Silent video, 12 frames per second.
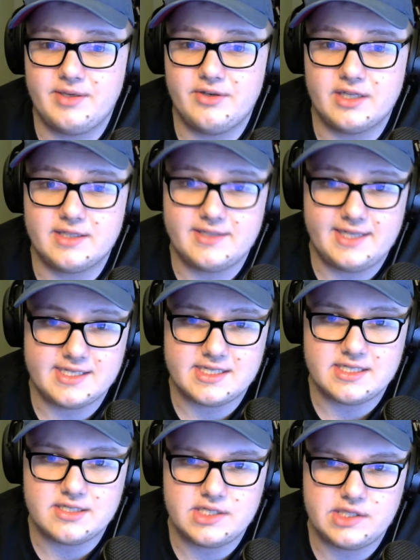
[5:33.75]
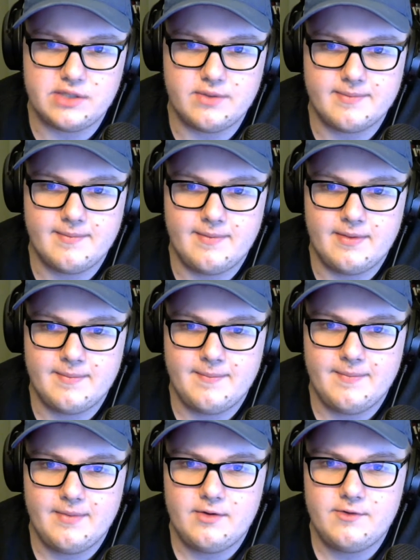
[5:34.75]
good in classes too,
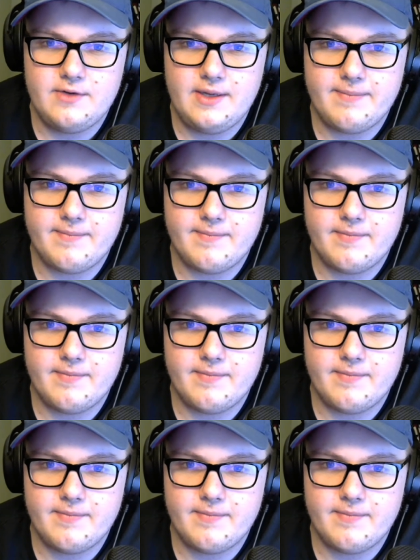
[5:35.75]
right?